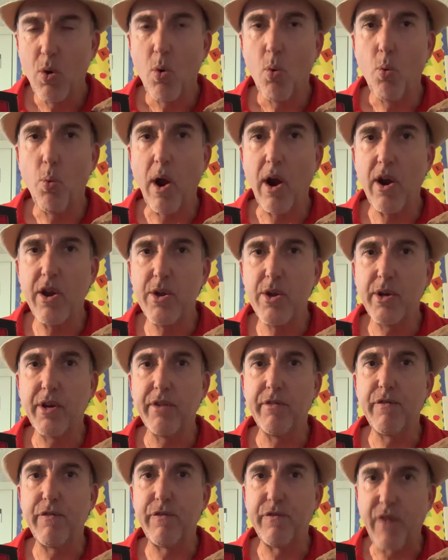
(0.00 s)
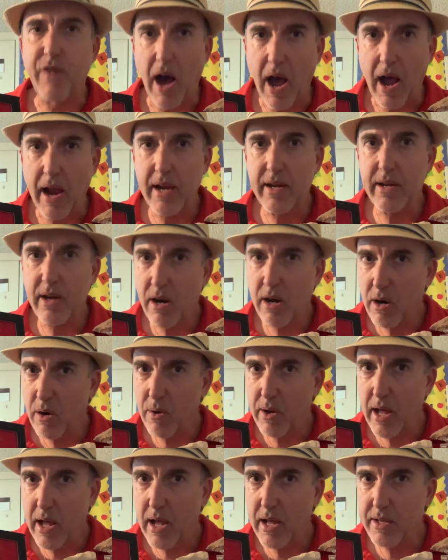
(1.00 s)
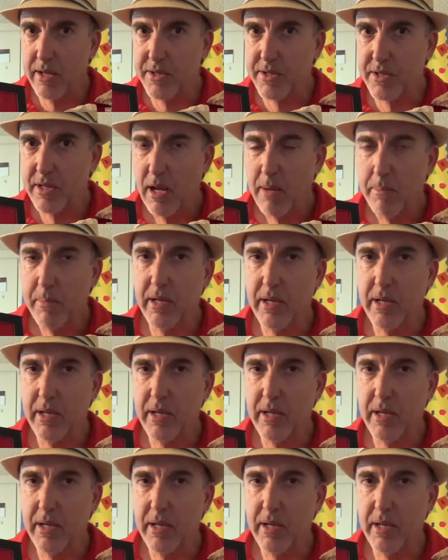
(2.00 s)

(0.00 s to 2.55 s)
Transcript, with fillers: where you could find arrowheads,